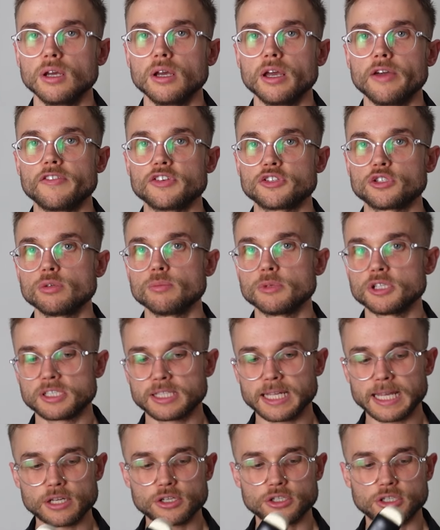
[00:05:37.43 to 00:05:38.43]
If it's too much
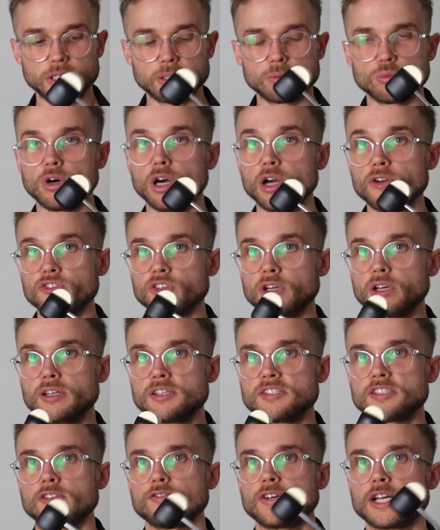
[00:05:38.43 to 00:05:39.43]
tension, what I've done
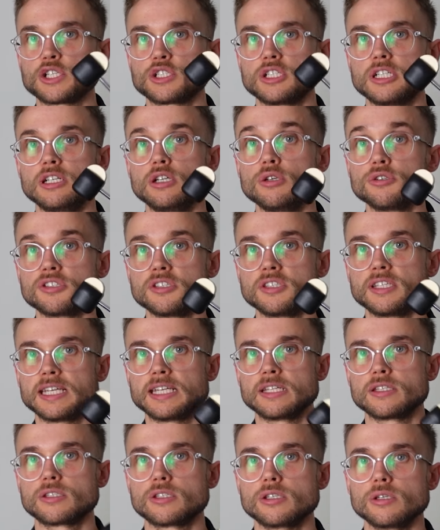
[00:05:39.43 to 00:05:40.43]
is I've actually loosened
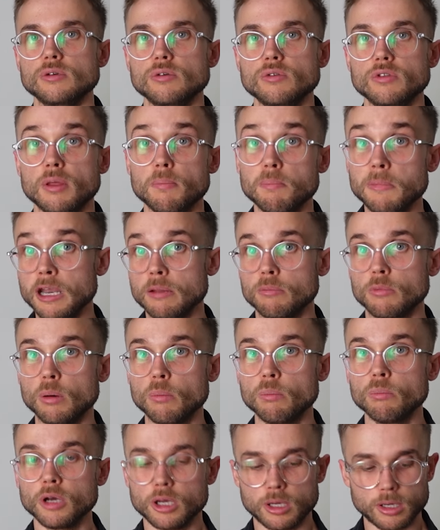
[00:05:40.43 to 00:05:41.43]
it to the
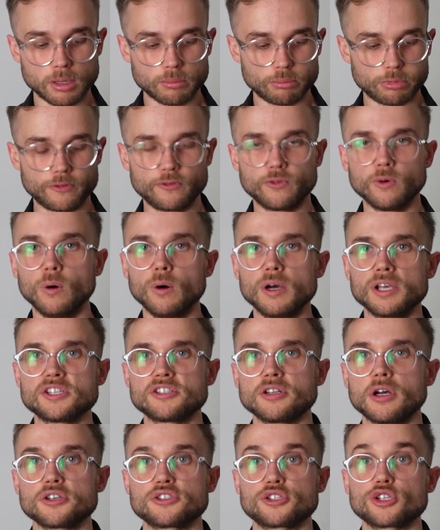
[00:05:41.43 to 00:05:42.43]
minimum before it
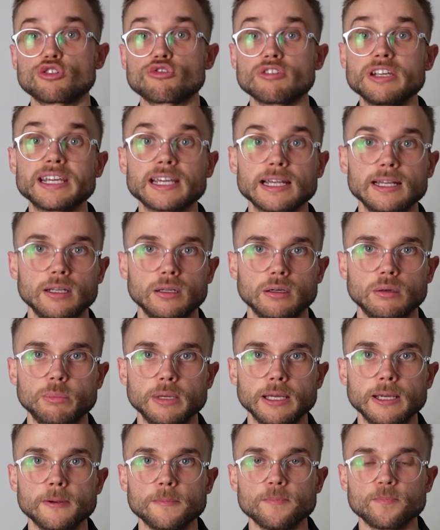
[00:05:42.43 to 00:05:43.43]
starts to creak a little
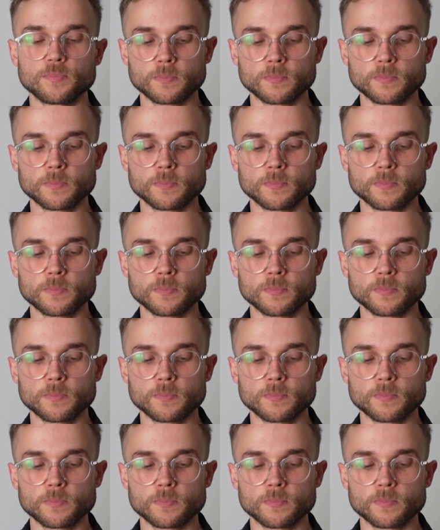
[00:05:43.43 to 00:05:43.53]
bit.